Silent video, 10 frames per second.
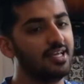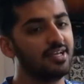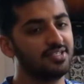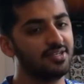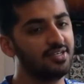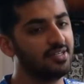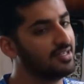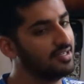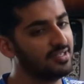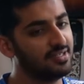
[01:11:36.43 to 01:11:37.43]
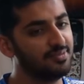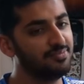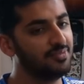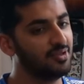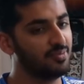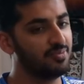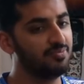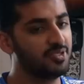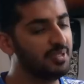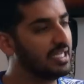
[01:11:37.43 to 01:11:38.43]
Then I started,
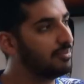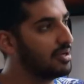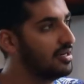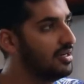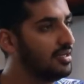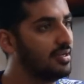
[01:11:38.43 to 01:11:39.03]
speaking better.